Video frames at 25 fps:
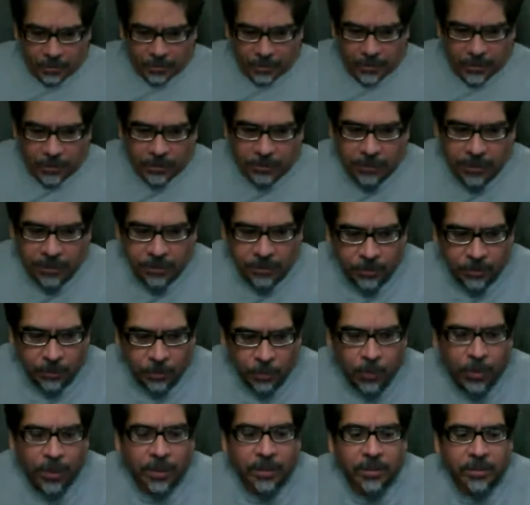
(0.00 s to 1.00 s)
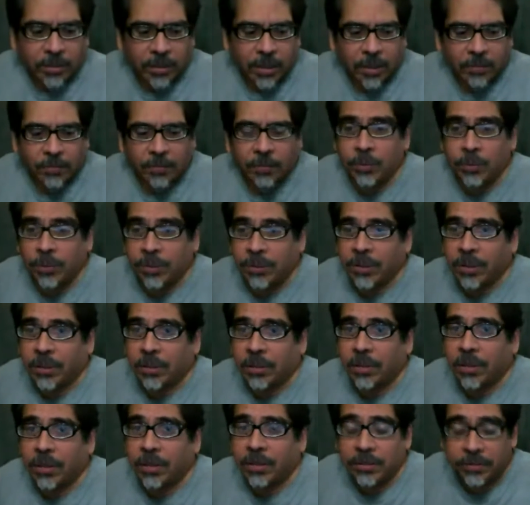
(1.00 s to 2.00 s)
I'm not sure why, because I have a green
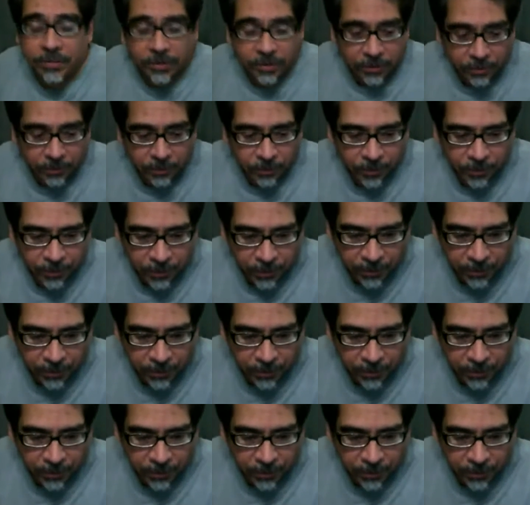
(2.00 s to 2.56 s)
technology one